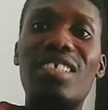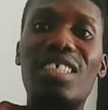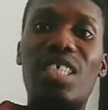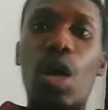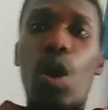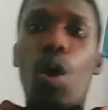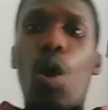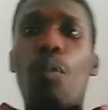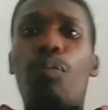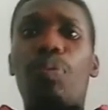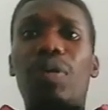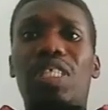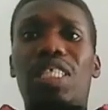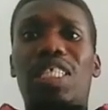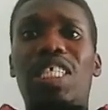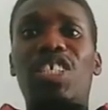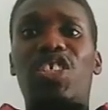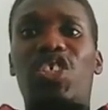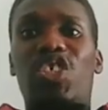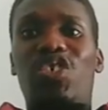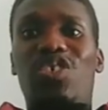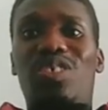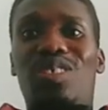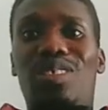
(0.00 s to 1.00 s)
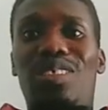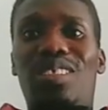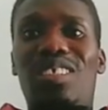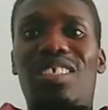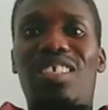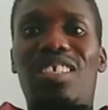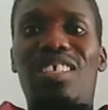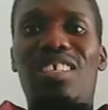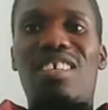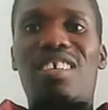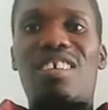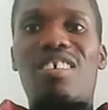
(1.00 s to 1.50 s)
the opposition
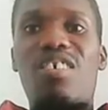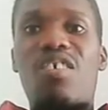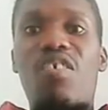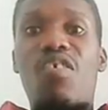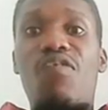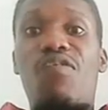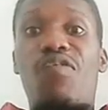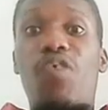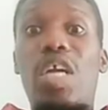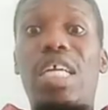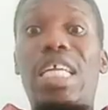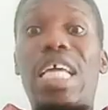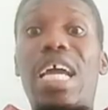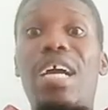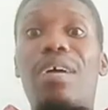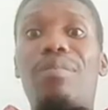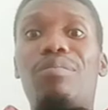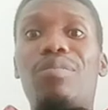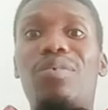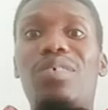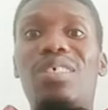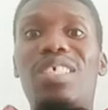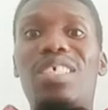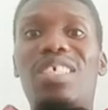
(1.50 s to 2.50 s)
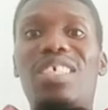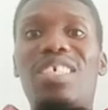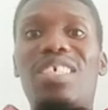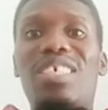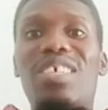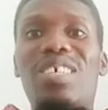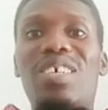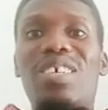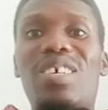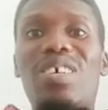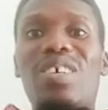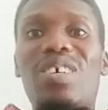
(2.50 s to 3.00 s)
for them
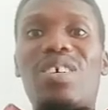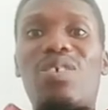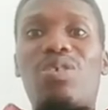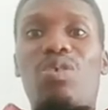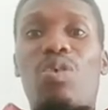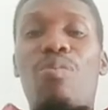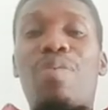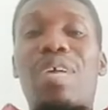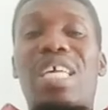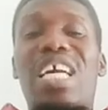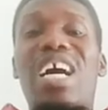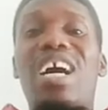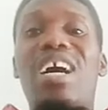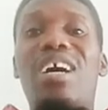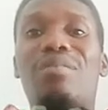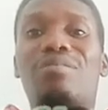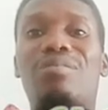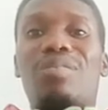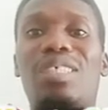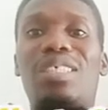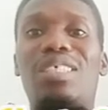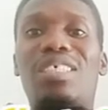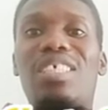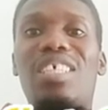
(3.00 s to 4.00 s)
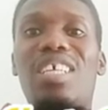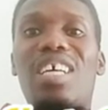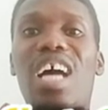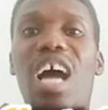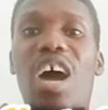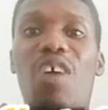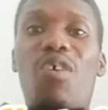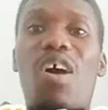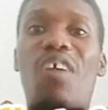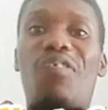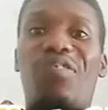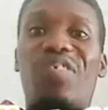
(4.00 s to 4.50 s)
to become
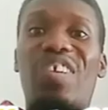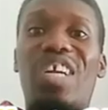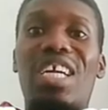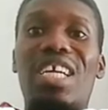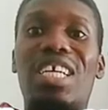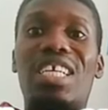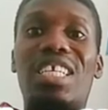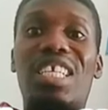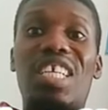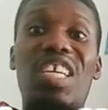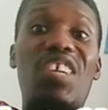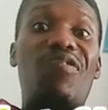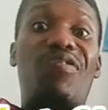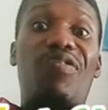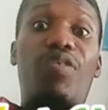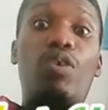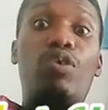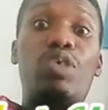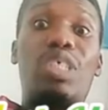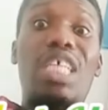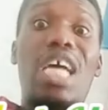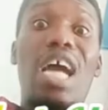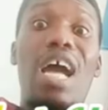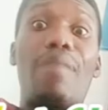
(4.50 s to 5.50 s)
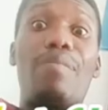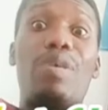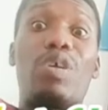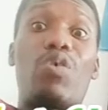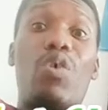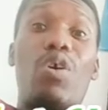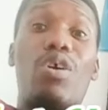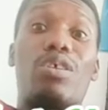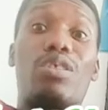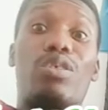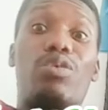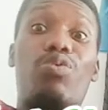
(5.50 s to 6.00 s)
our friend in future,
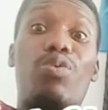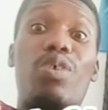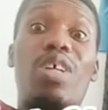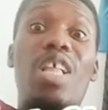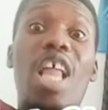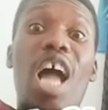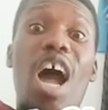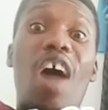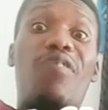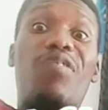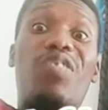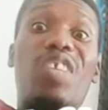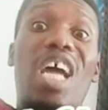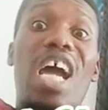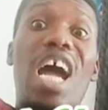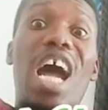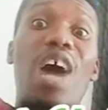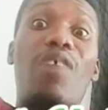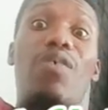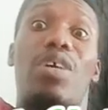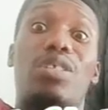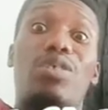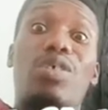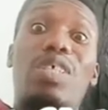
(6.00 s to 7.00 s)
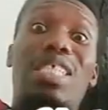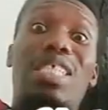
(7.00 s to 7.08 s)
because after our